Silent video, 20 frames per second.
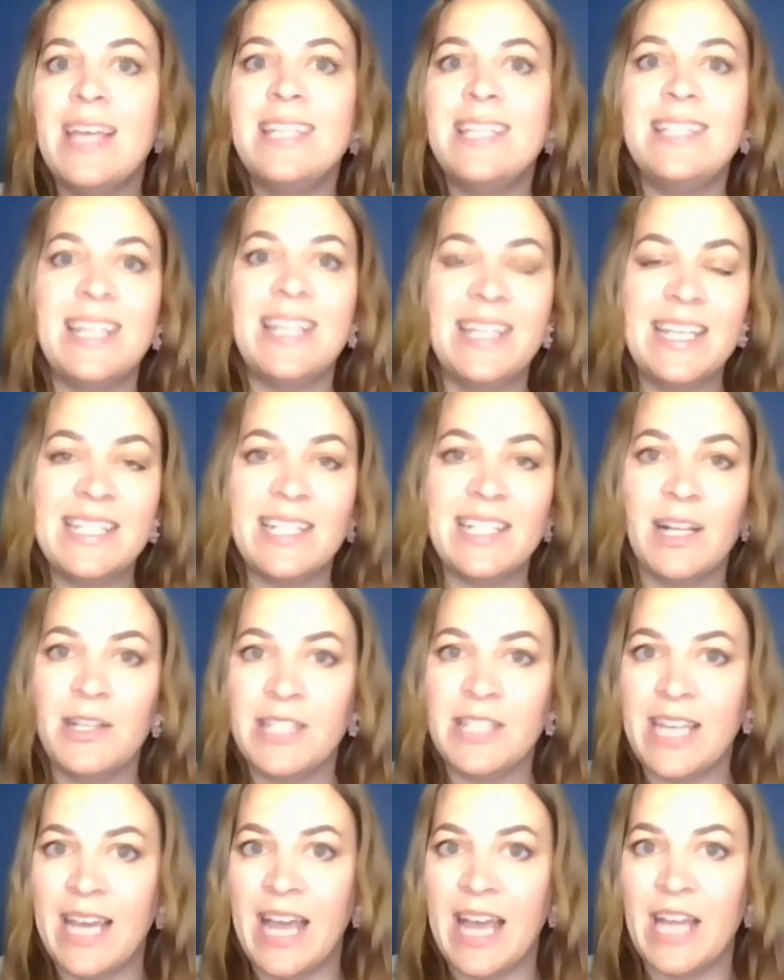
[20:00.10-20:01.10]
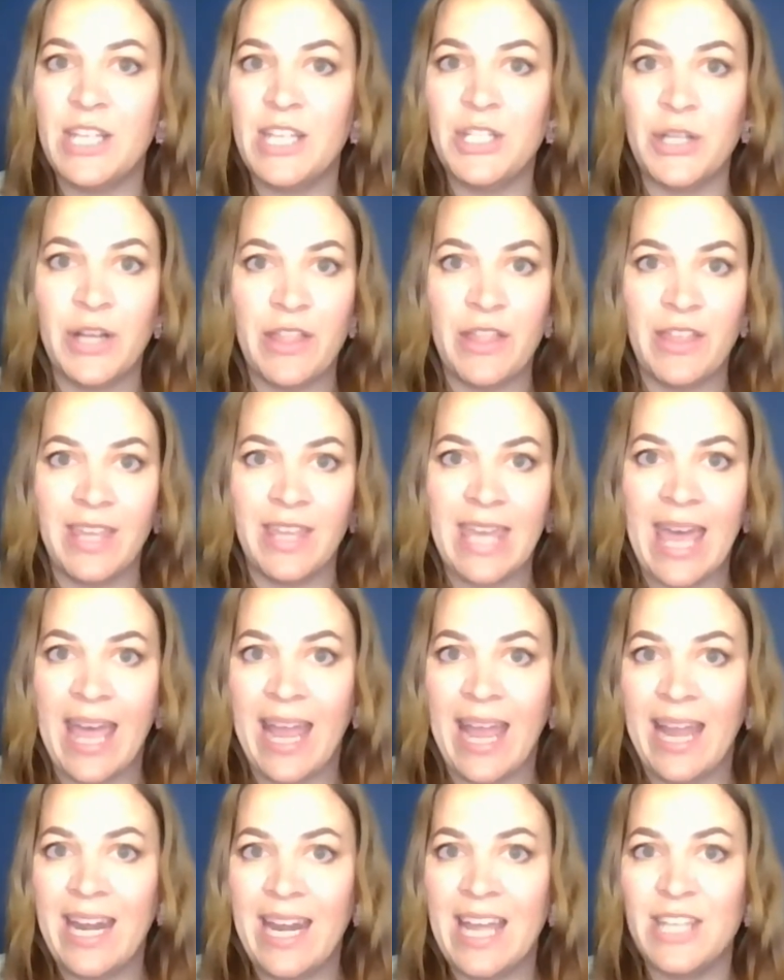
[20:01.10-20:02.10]
Sydney's Closet and Jonathan
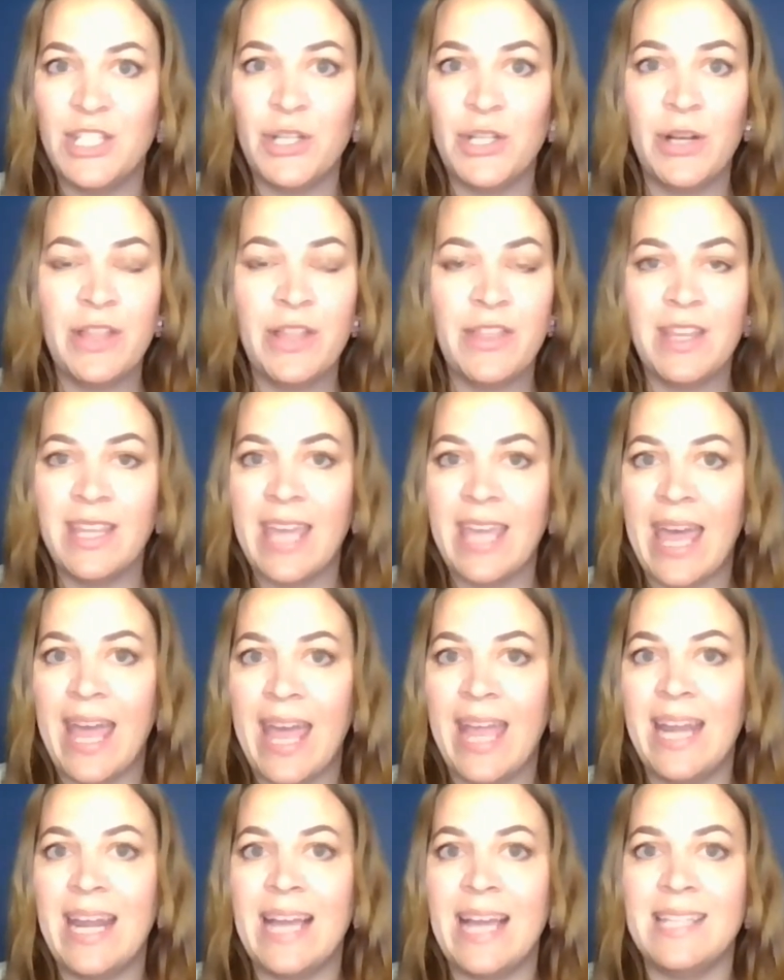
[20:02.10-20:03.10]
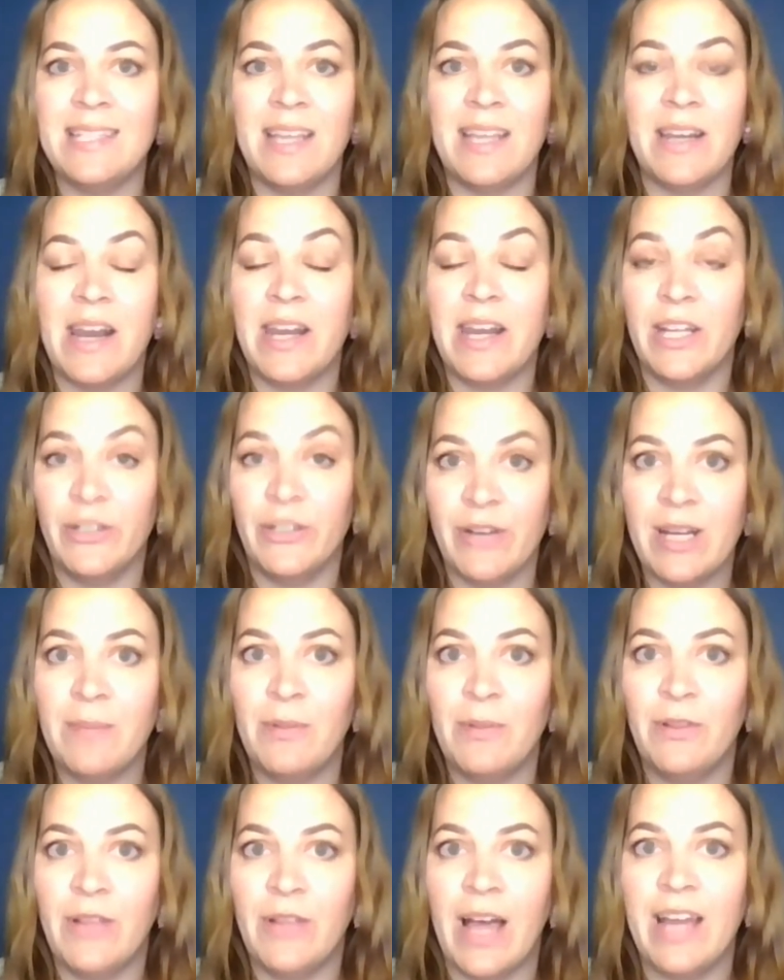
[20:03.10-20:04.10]
Kayne. And Jonathan Kayne has done an
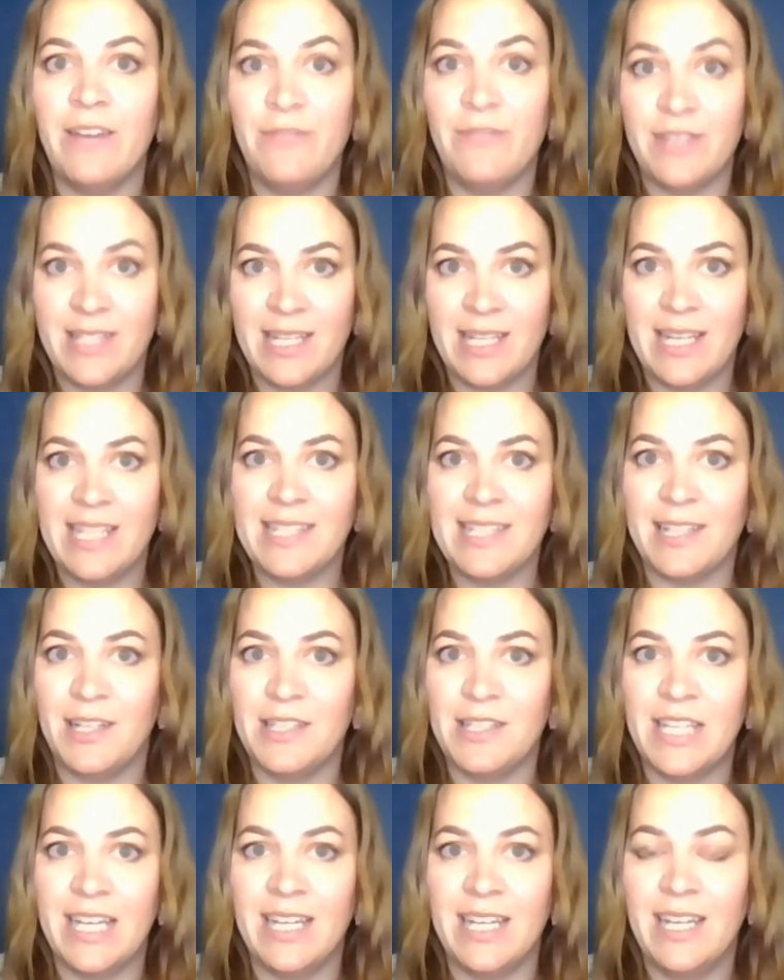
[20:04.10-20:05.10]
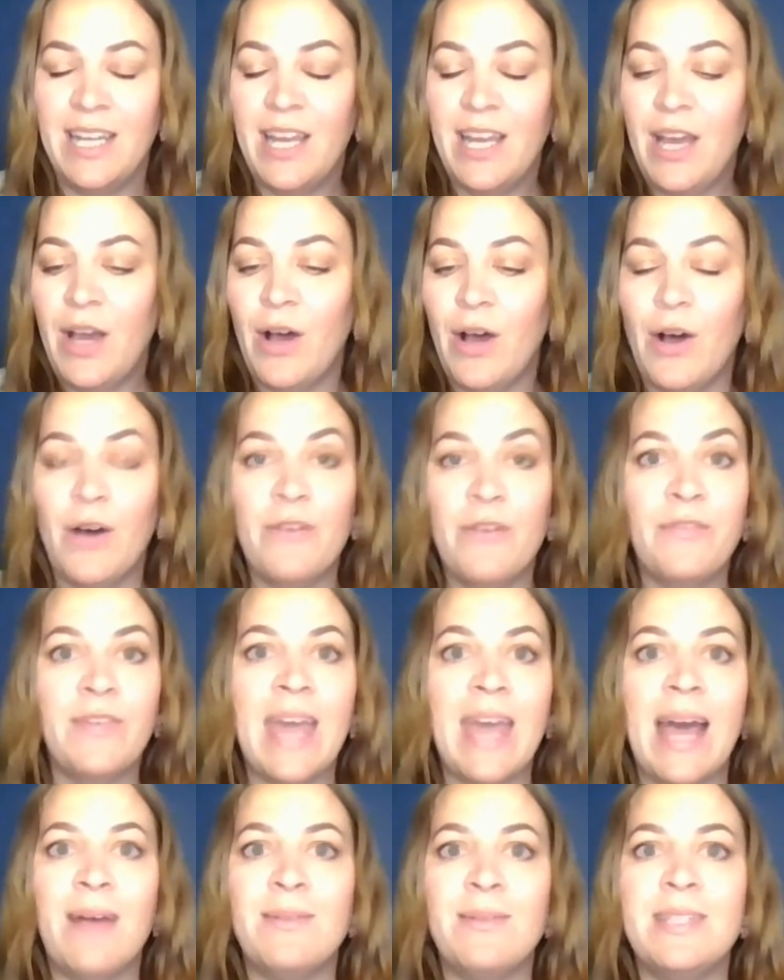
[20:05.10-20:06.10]
incredible line for Sydney's Closet of
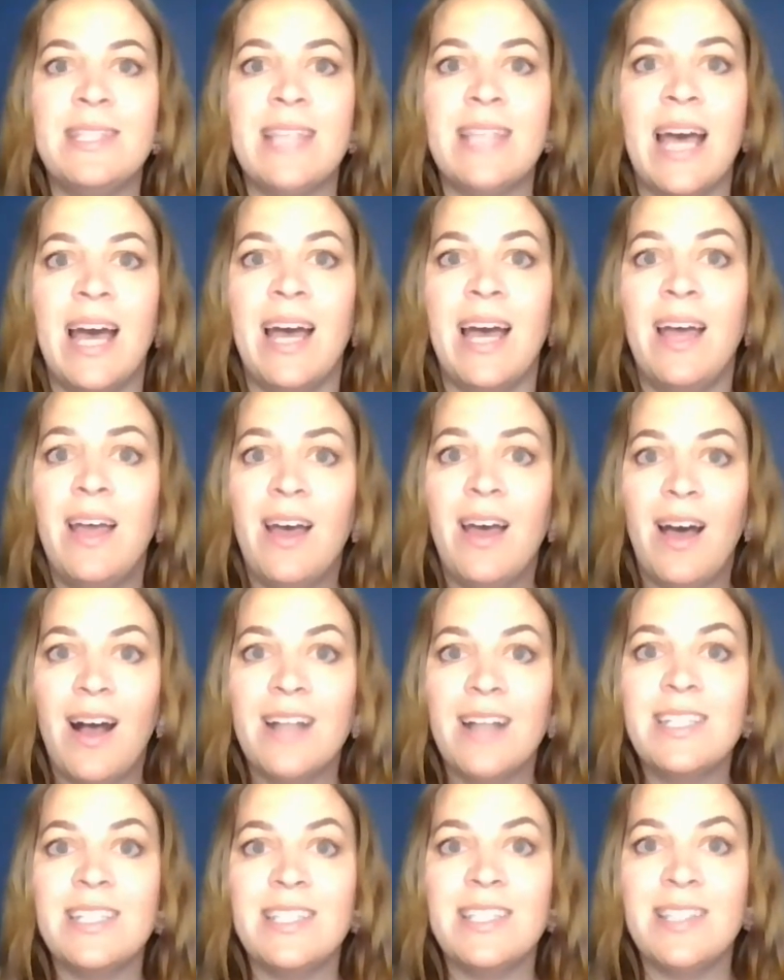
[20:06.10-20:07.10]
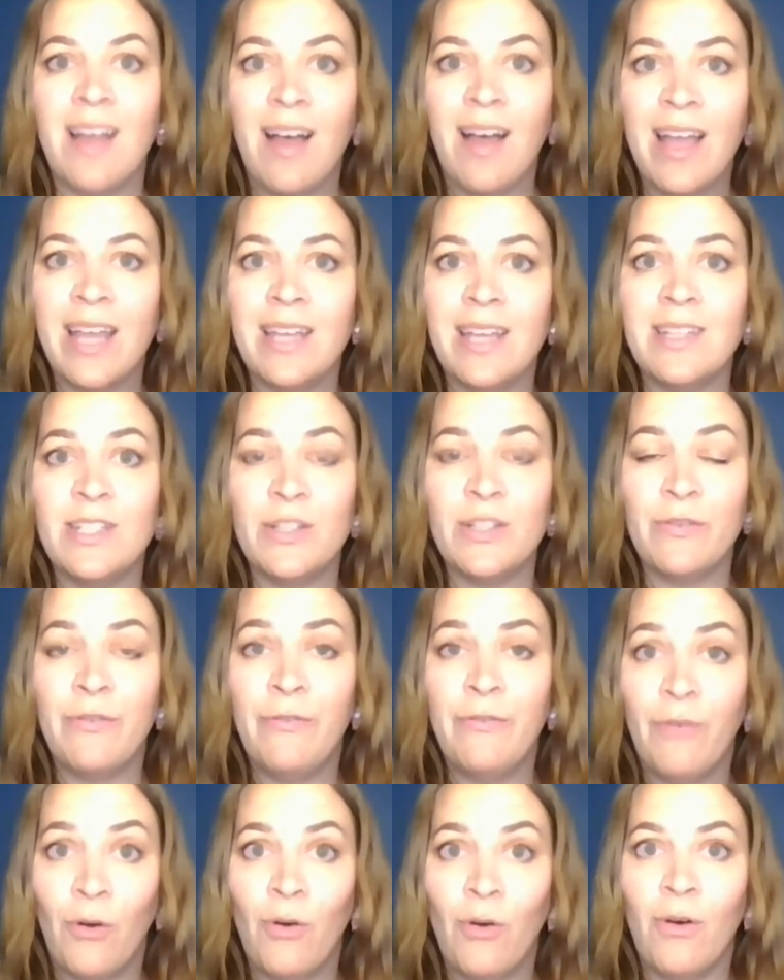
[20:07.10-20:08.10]
gowns that are designed
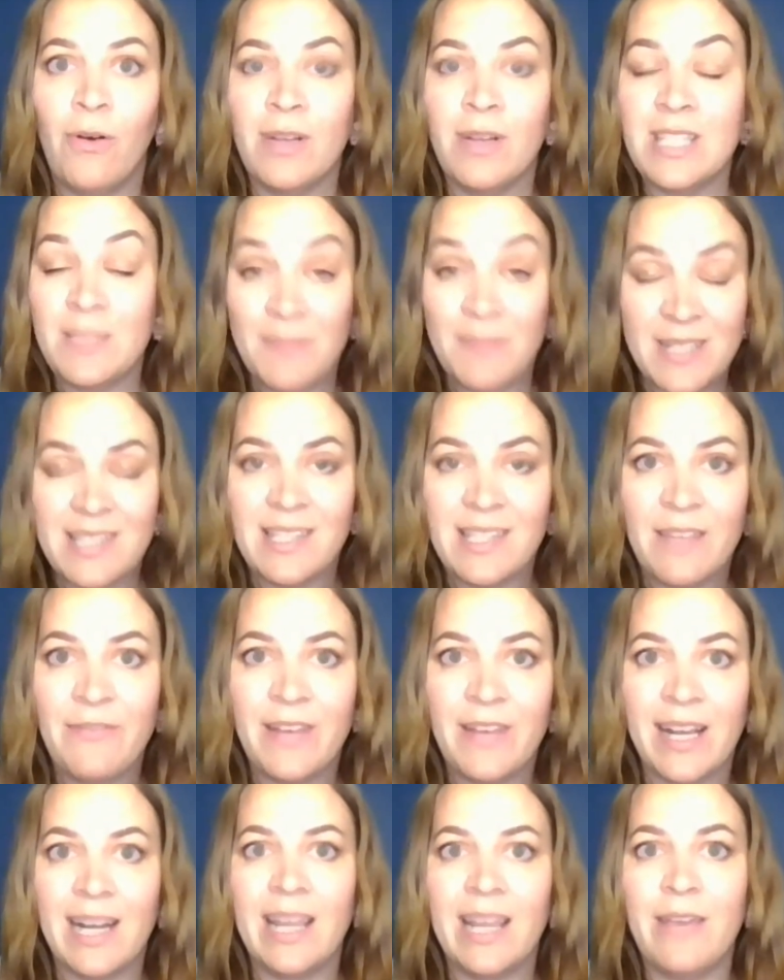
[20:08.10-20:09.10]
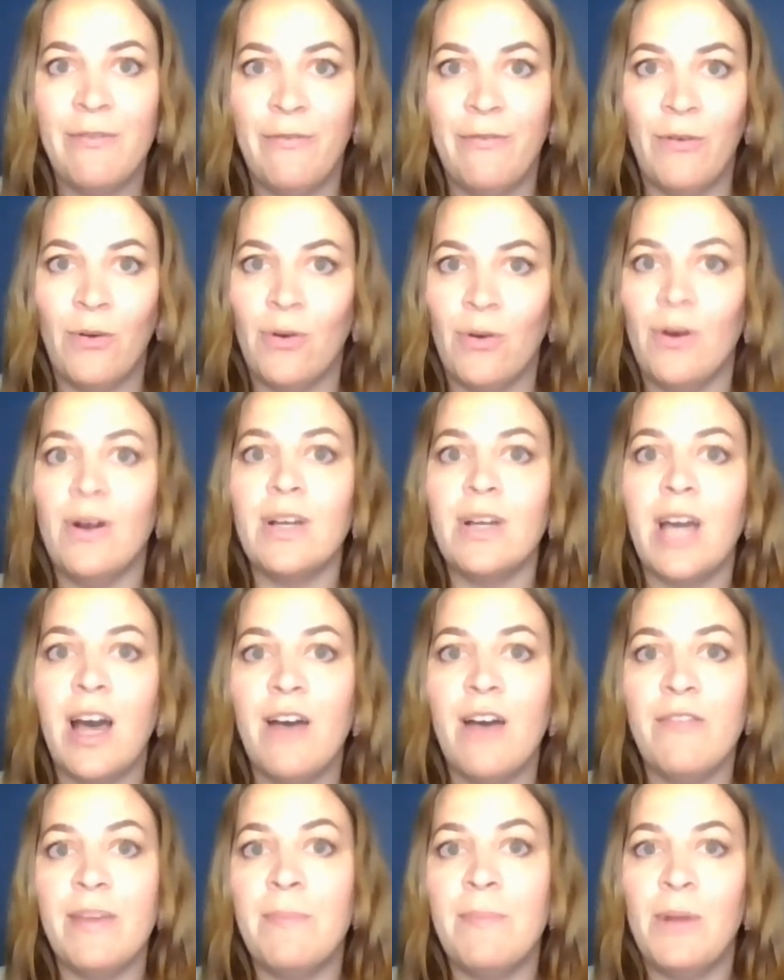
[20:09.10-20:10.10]
for specifically for
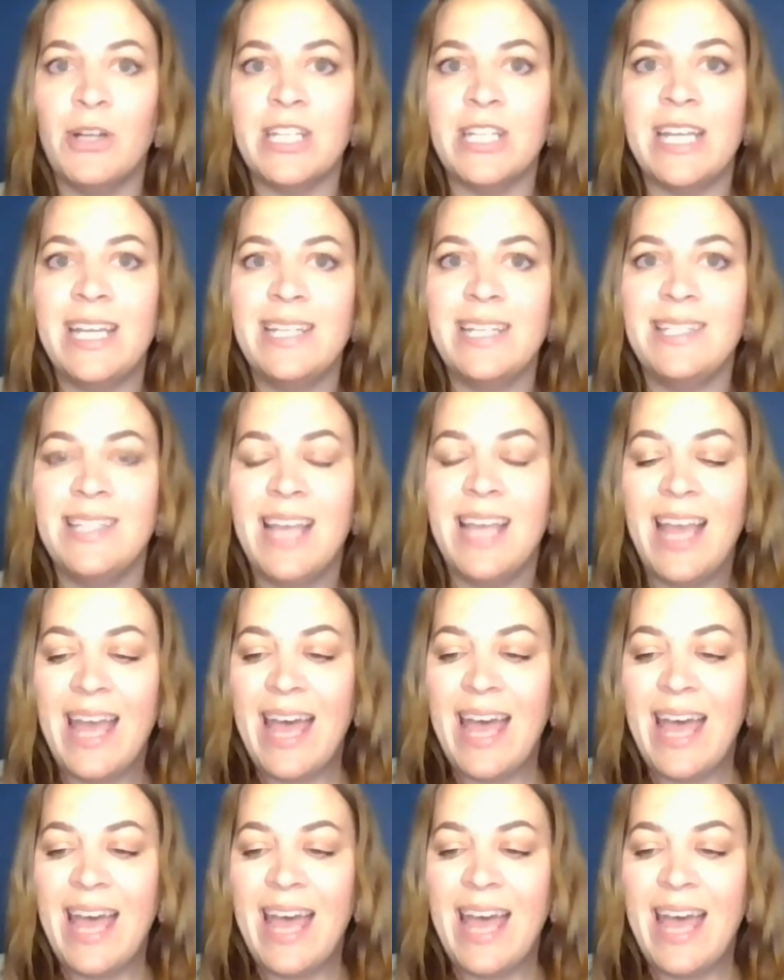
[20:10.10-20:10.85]
curvy bodies.